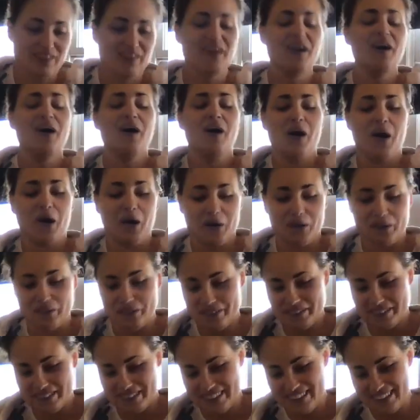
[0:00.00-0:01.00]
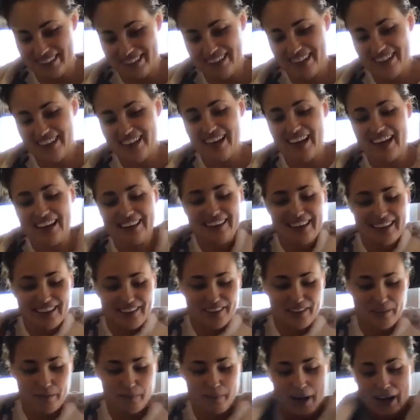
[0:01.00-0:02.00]
Oh, I let
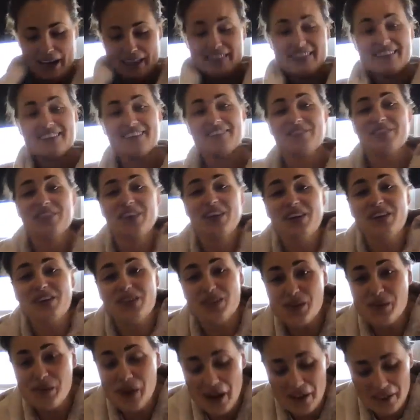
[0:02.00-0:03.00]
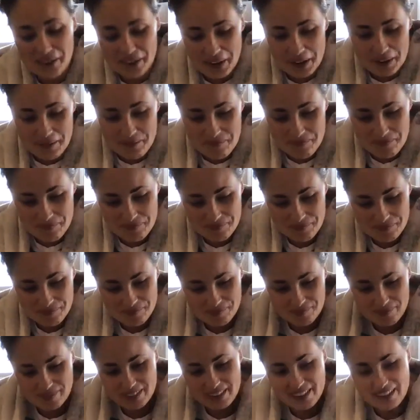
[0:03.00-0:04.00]
out a breath. You're welcome.
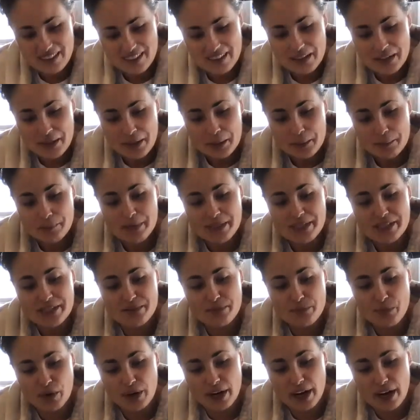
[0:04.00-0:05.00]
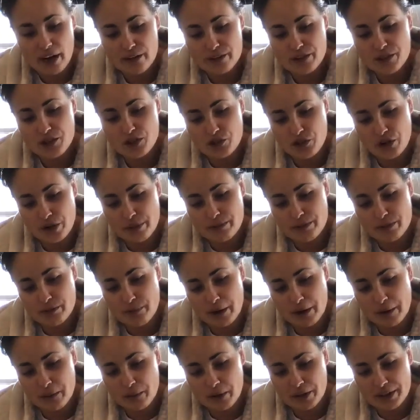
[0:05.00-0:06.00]
Mrs. Morehouse trims
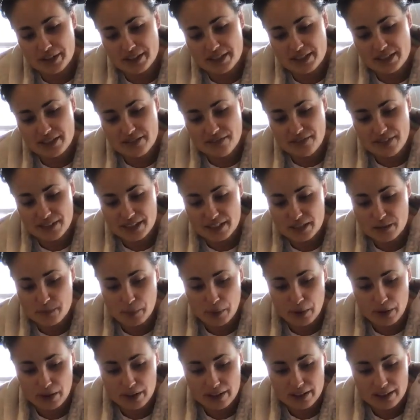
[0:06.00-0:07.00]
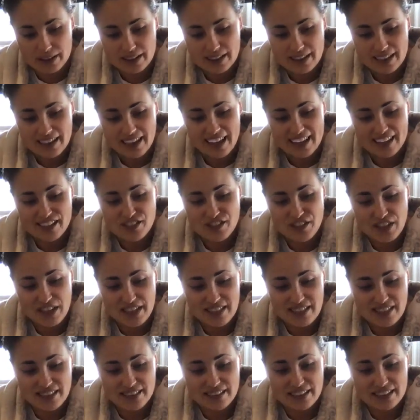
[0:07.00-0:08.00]
my words to fit his book, and
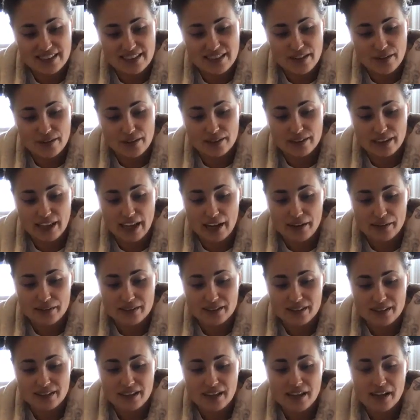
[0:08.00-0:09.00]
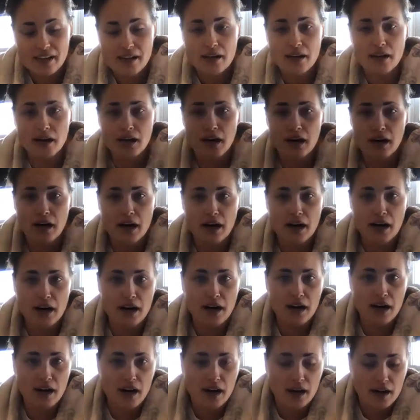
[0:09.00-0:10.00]
Jason lets out a loud,
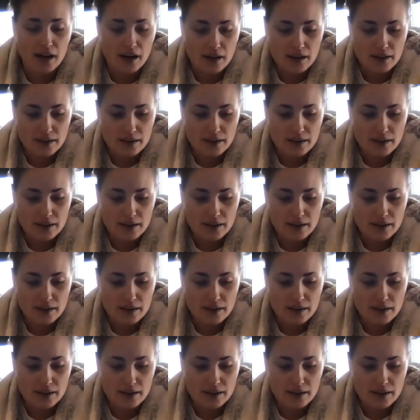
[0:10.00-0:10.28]
ah!